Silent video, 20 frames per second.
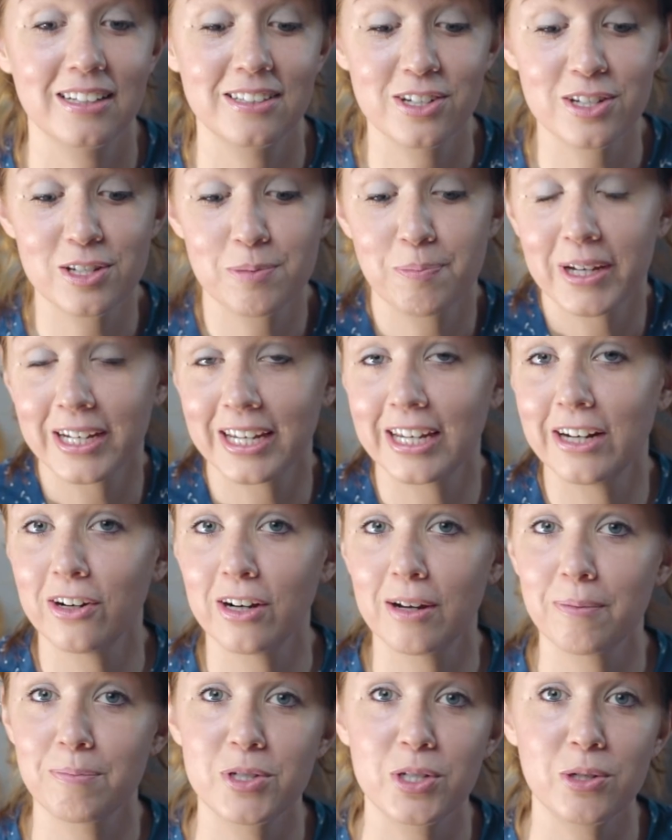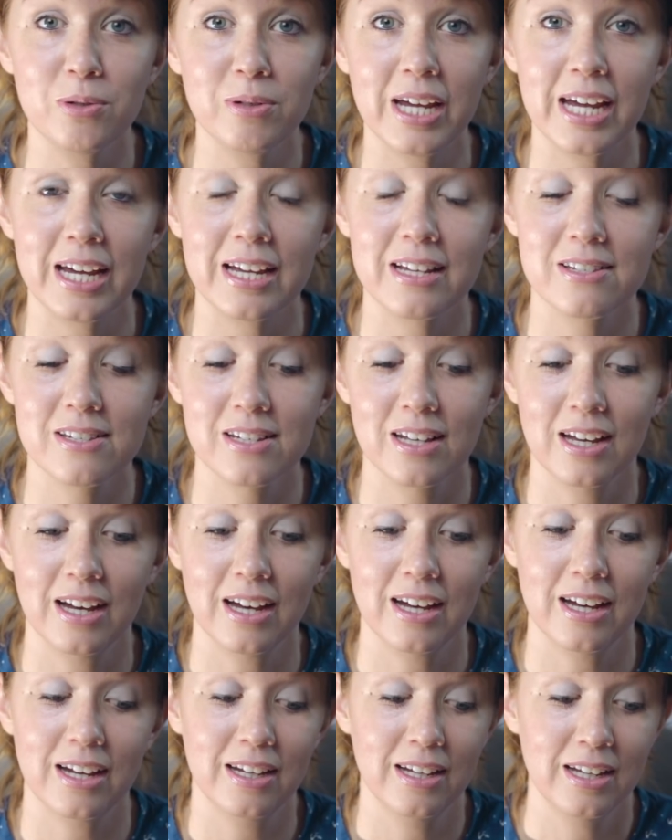just picking her up 2 days
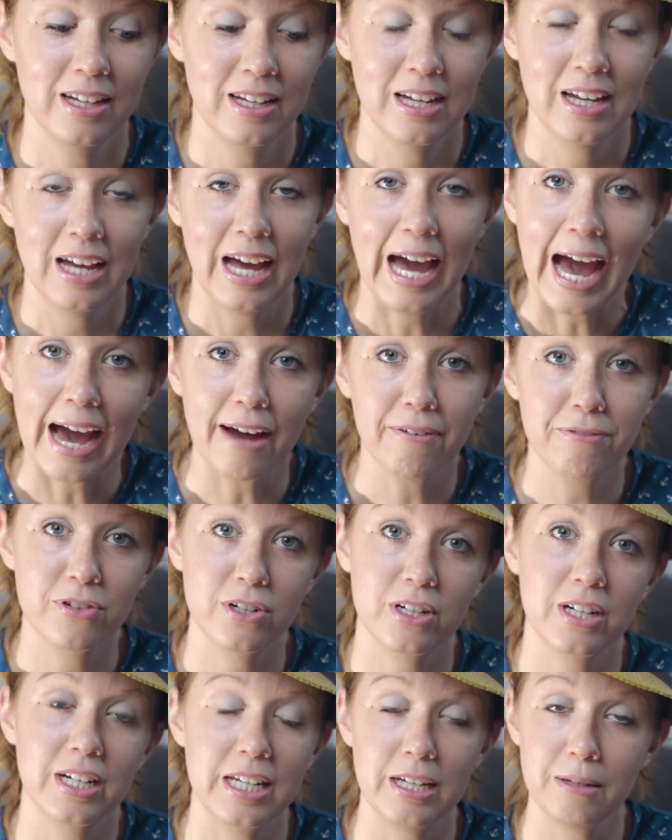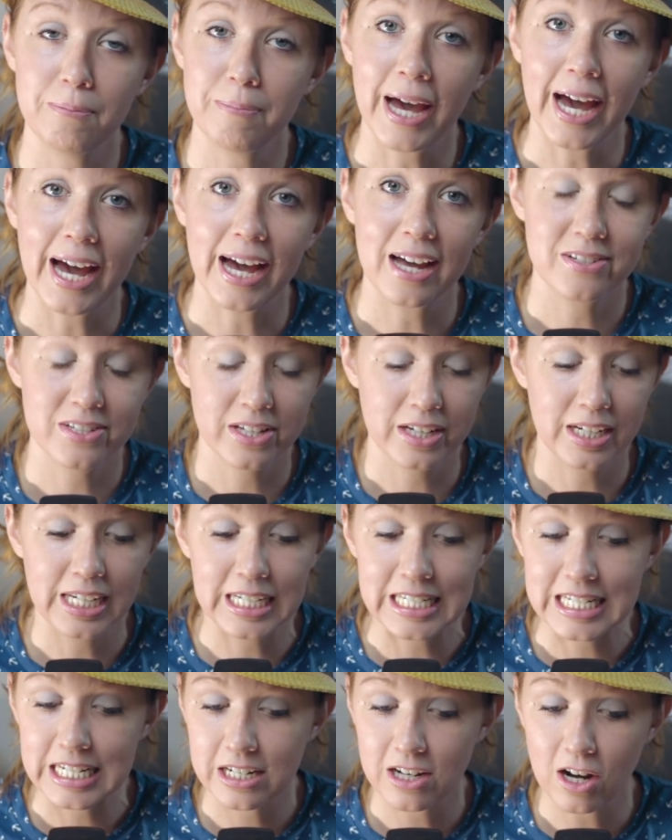after he passed, and
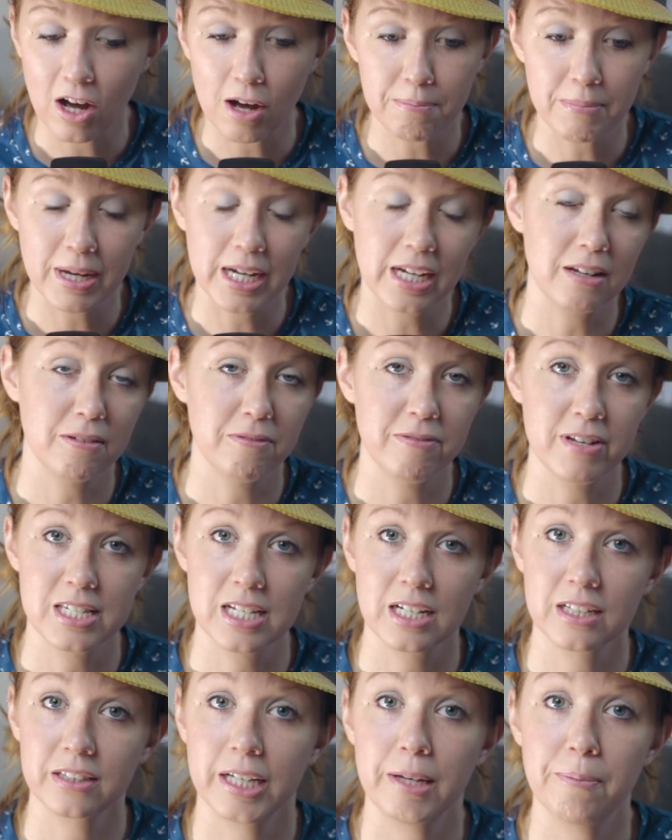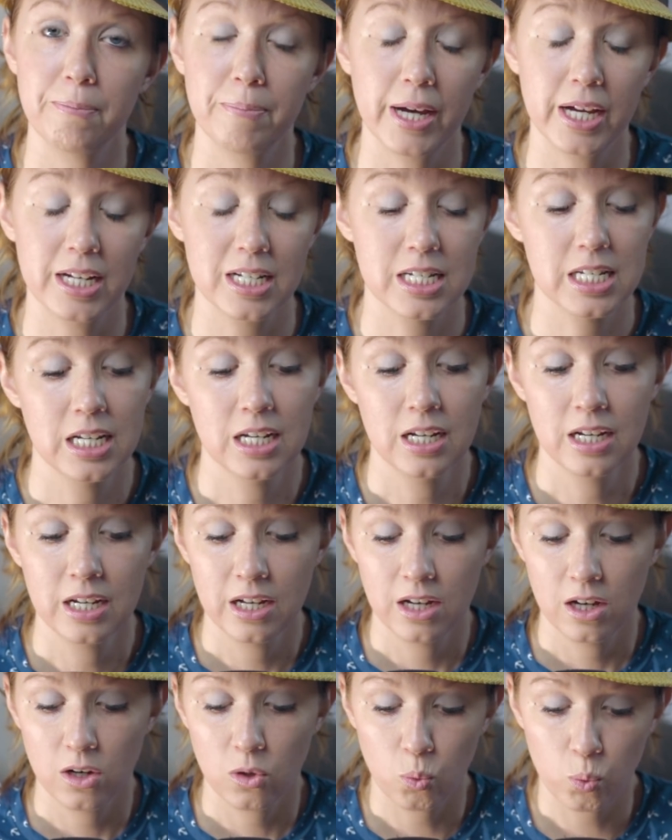he did not make it physically, but
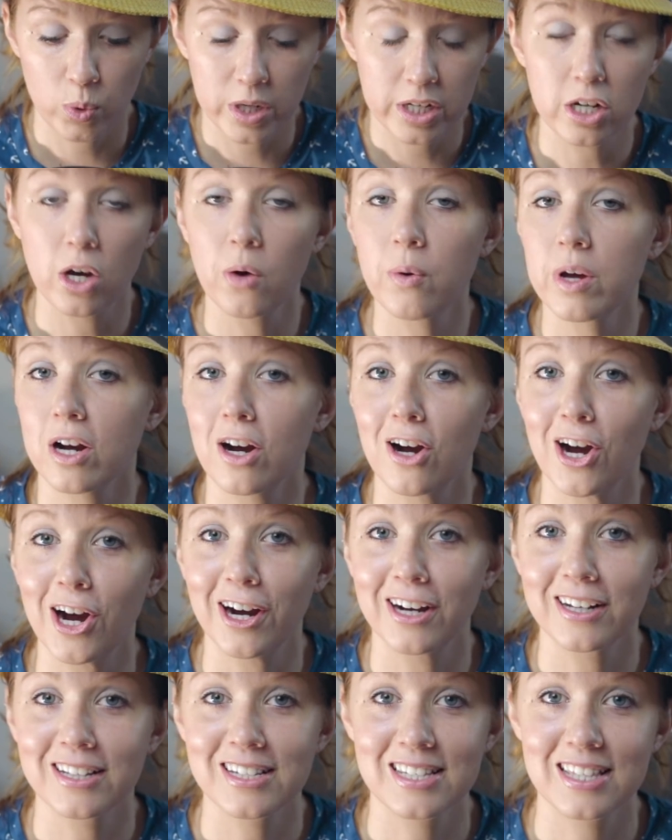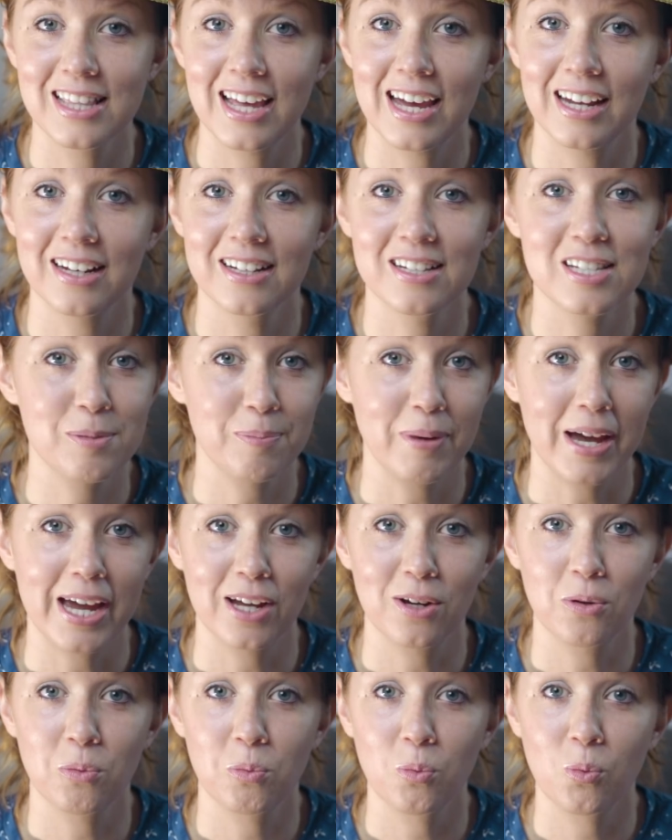we know in our hearts that
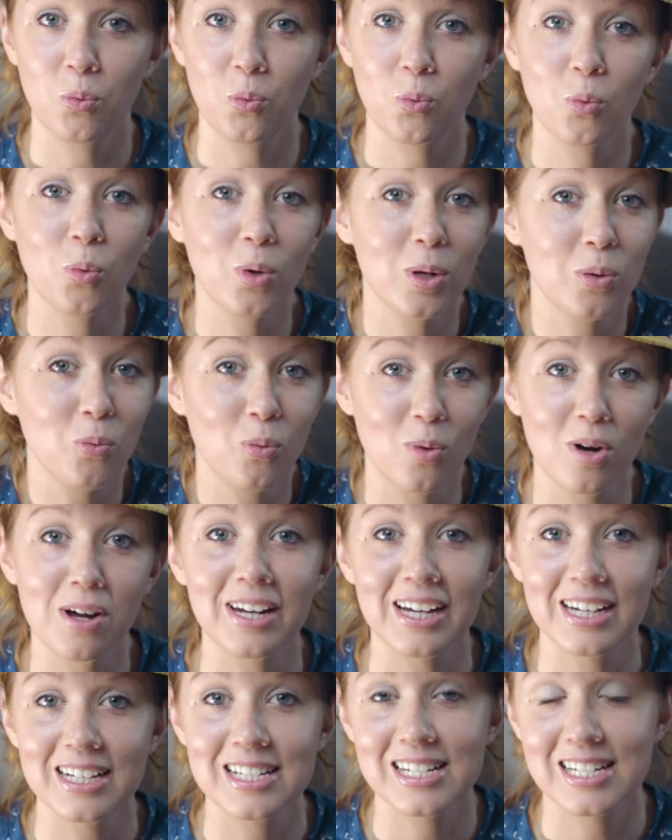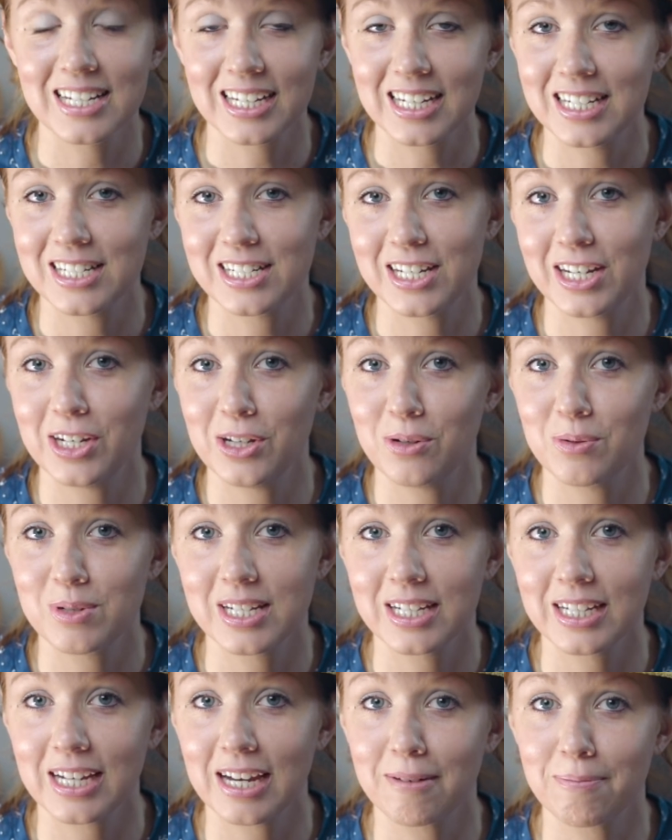Spike would want us to continue
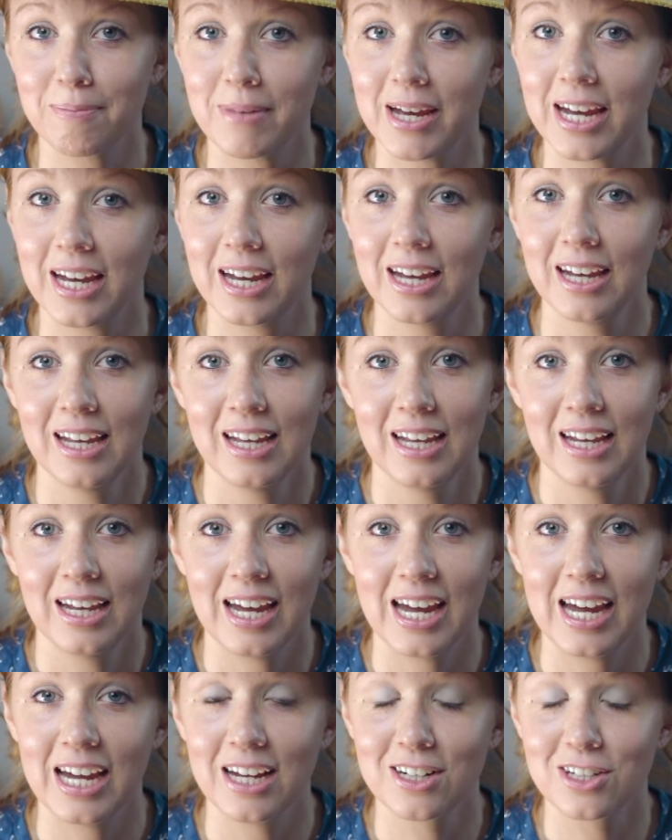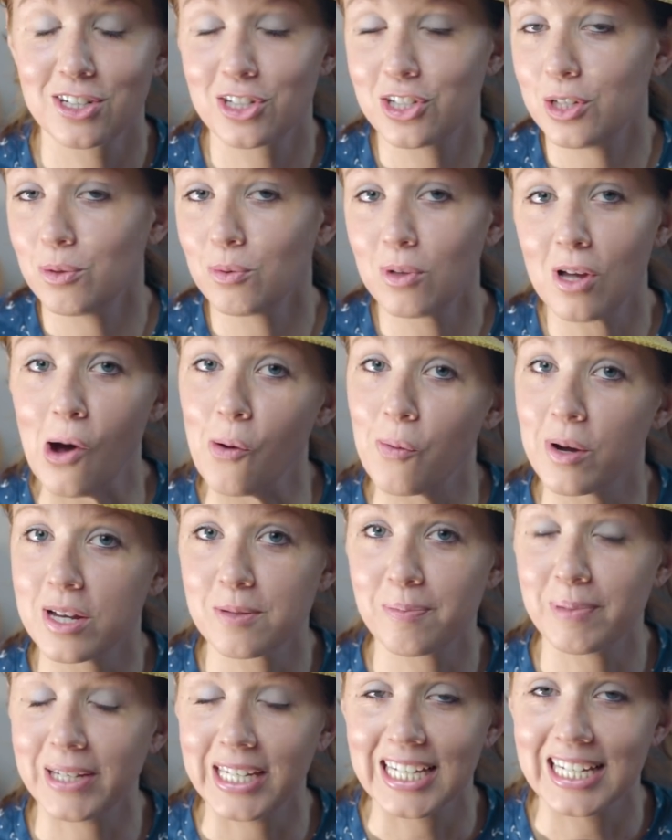to get May, and she will
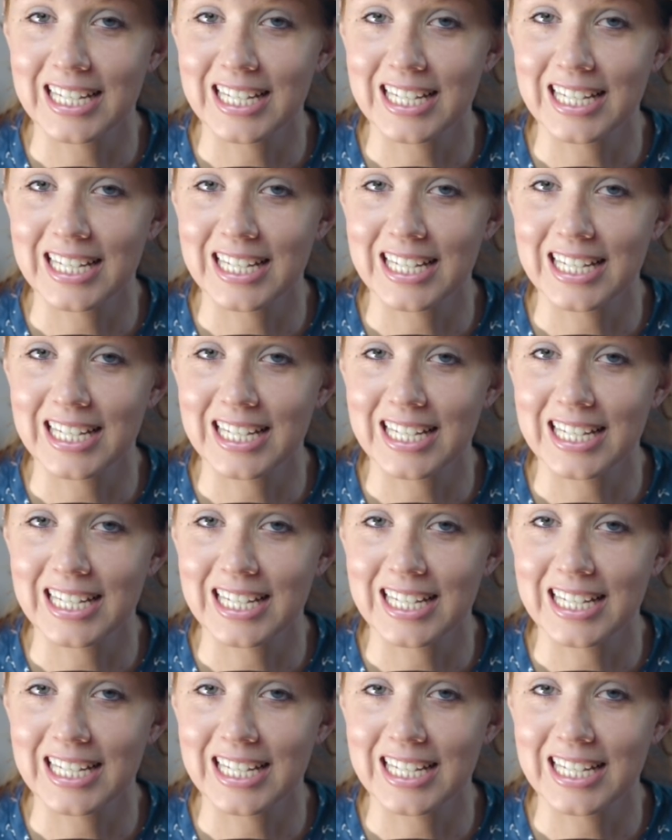always be